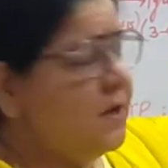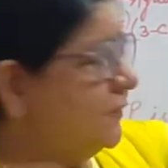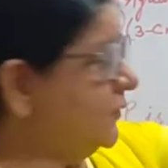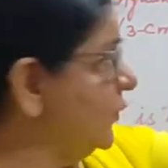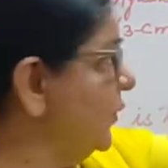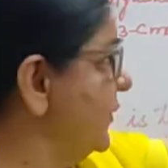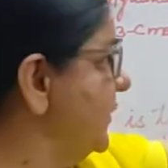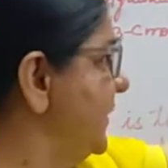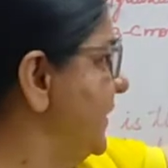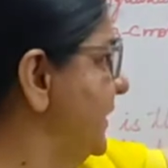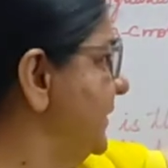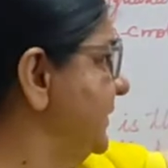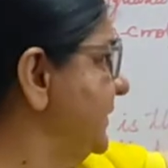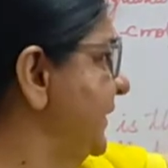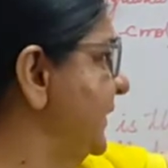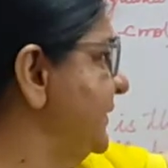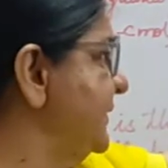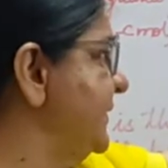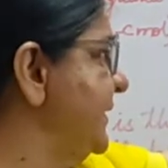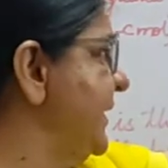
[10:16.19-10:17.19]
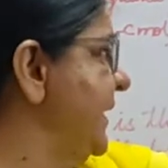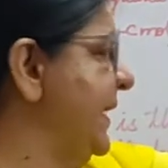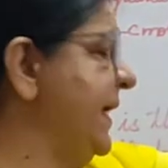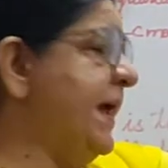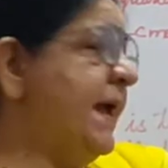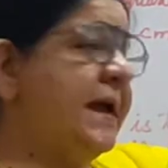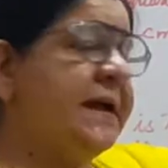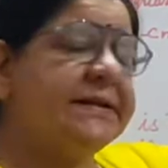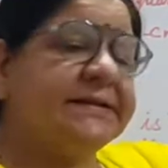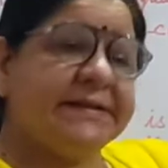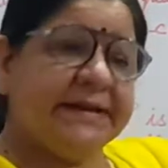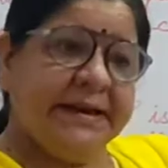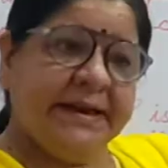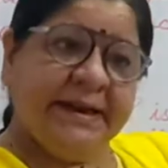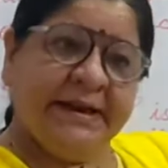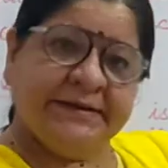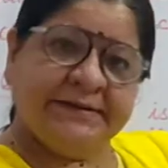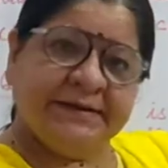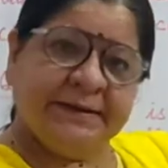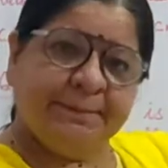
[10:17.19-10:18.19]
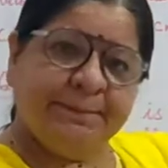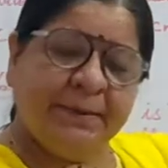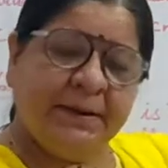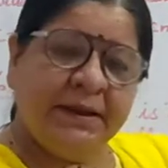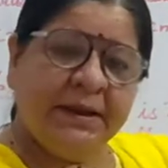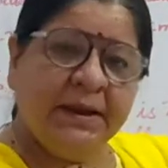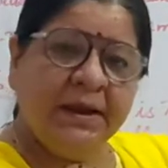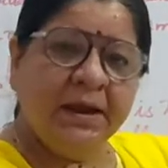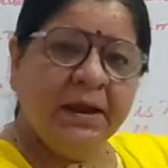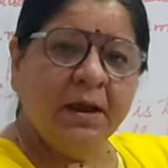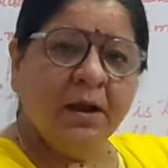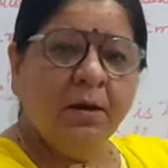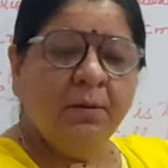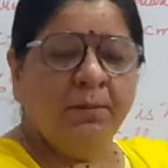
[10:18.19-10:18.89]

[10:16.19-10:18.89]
So here 38 ATP